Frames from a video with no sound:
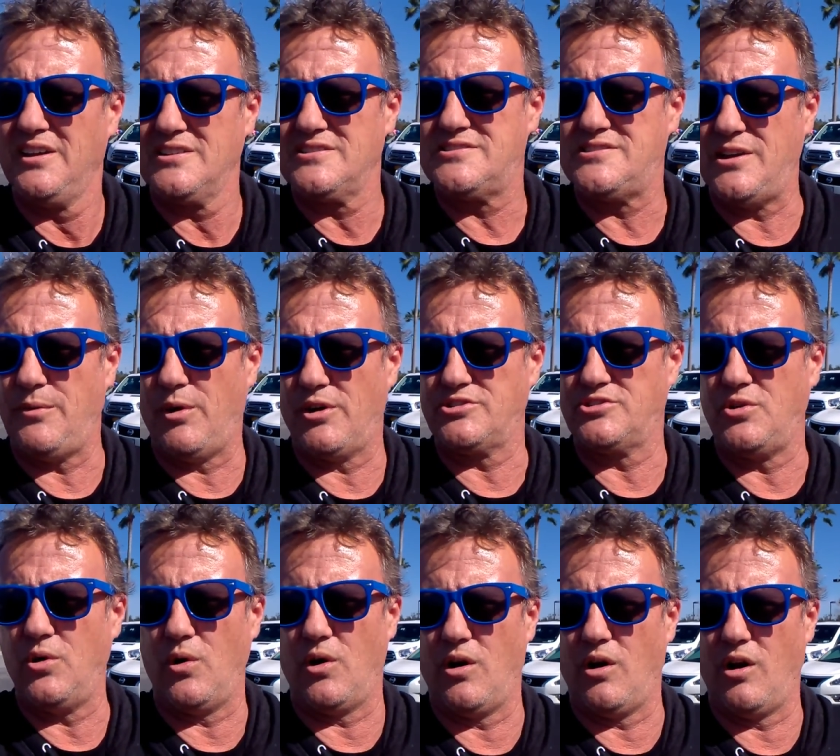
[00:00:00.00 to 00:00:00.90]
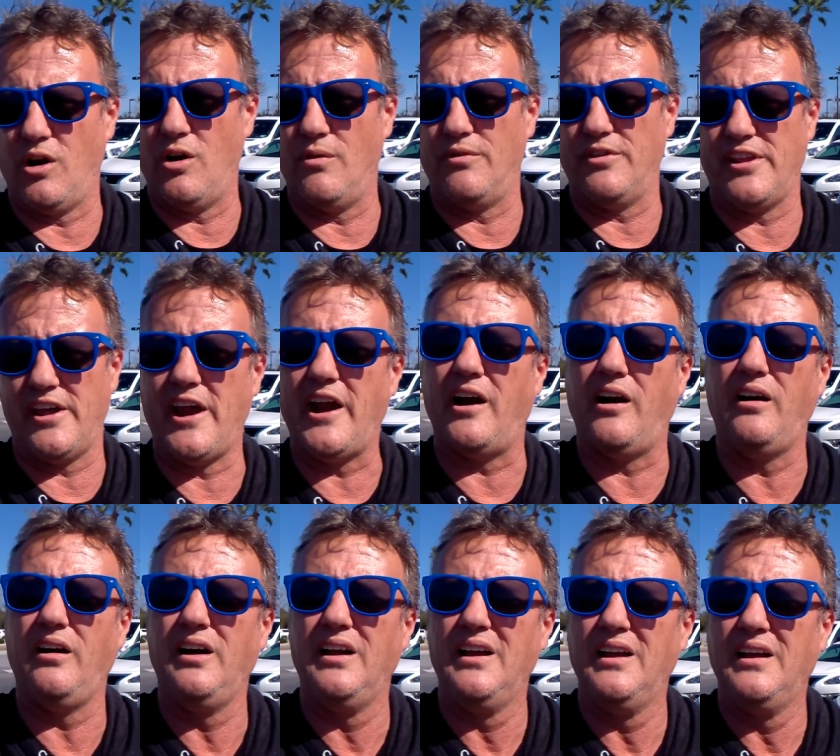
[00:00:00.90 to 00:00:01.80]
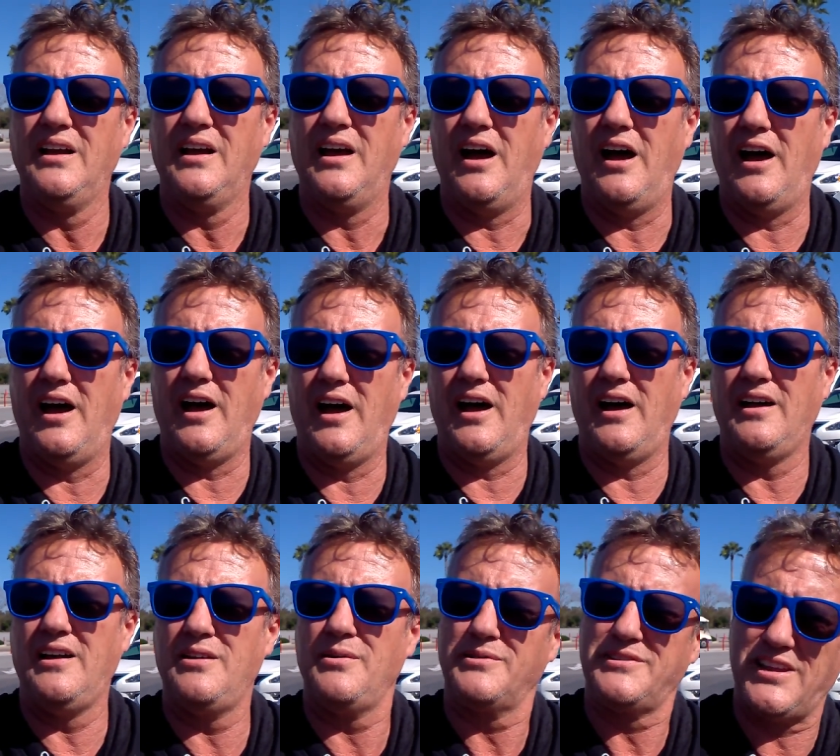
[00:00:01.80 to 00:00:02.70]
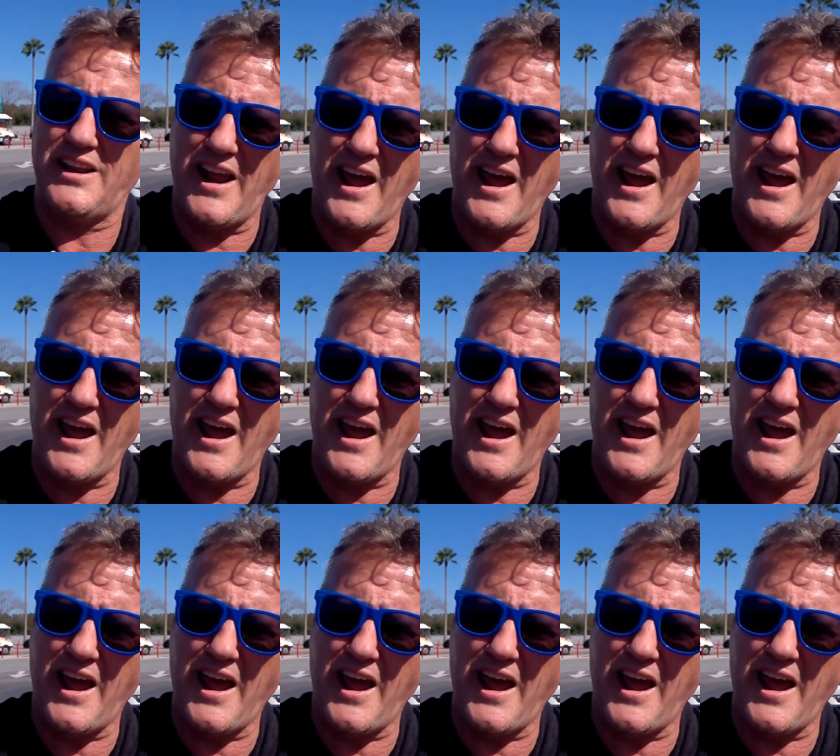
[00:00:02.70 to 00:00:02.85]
and see what's going on over there. Uh,